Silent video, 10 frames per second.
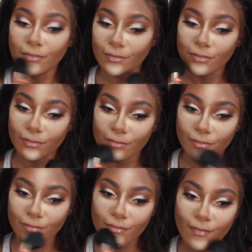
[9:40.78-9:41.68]

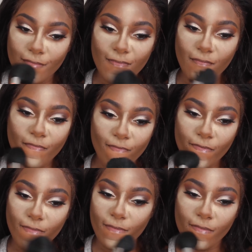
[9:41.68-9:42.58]

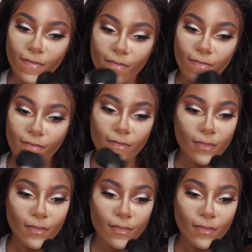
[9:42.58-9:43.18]
(no one is talking)